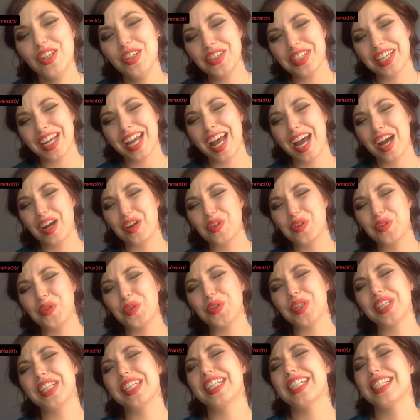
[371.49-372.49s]
Look at how
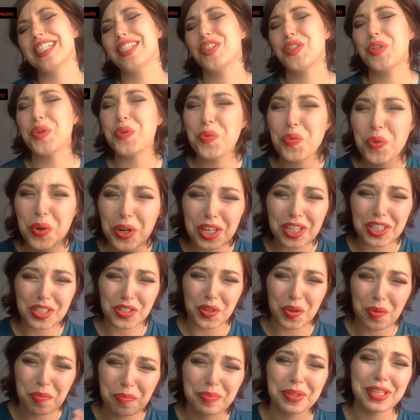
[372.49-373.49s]
cool it is. The
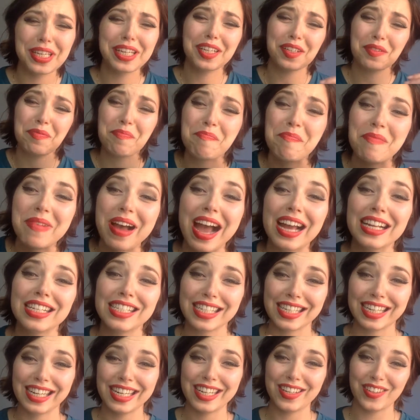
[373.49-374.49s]
words appear
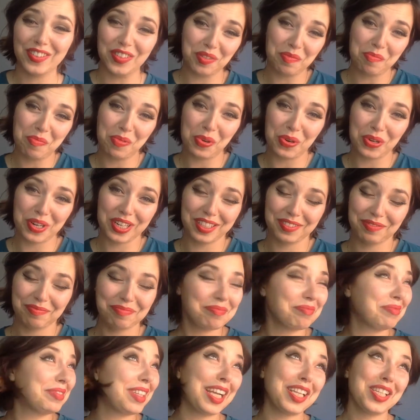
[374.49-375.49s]
magically on the board.
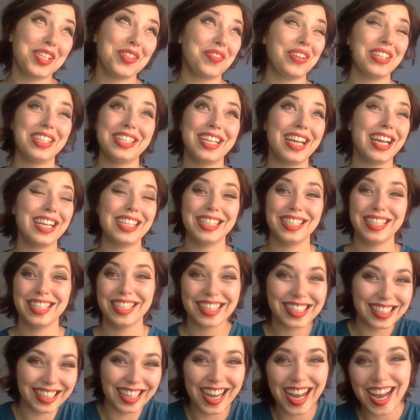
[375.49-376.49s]
That's
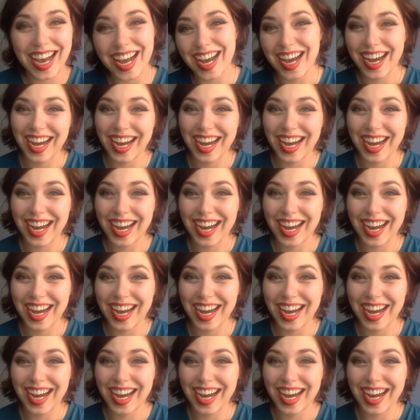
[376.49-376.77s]
fantastic.